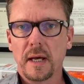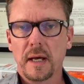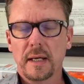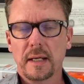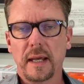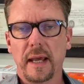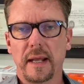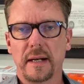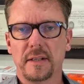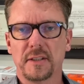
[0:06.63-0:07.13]

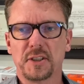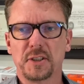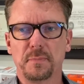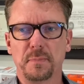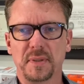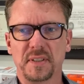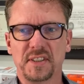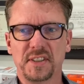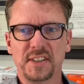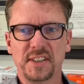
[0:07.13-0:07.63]
can a
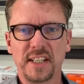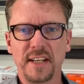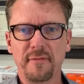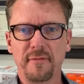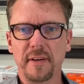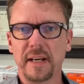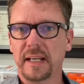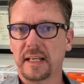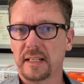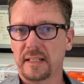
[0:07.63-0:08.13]

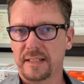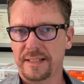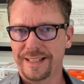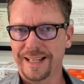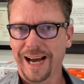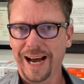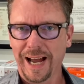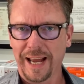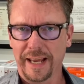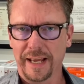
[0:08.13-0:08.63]
specific
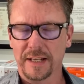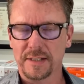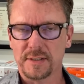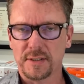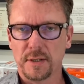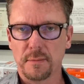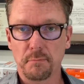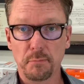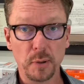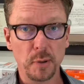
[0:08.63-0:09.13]
diet
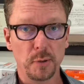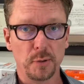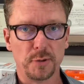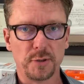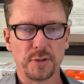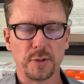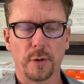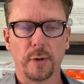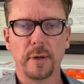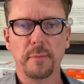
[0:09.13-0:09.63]

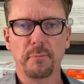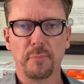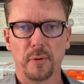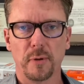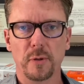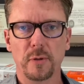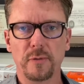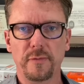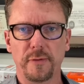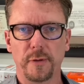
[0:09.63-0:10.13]
boost or
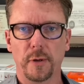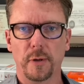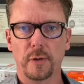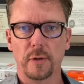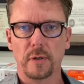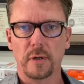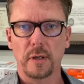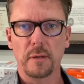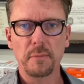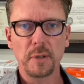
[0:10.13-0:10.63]
improve
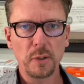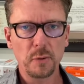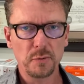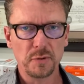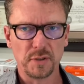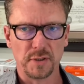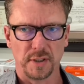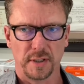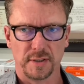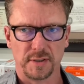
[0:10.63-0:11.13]
your immune
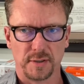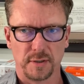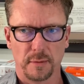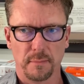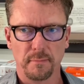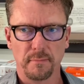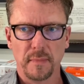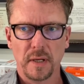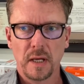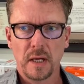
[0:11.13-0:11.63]
system?